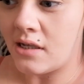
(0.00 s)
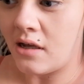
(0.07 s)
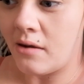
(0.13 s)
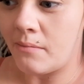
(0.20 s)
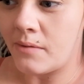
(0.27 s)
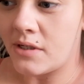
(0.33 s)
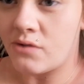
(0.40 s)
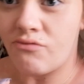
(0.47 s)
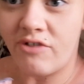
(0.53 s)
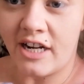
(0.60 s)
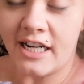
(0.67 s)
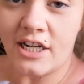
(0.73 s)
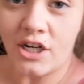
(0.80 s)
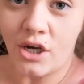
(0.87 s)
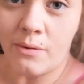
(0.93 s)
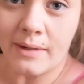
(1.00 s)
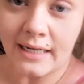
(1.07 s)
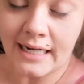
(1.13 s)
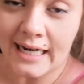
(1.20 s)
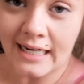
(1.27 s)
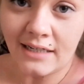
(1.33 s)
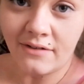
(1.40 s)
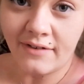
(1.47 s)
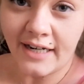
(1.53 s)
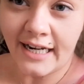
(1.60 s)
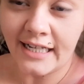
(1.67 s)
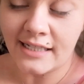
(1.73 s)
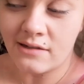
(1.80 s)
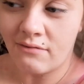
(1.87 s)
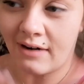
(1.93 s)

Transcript: that's really low in calories,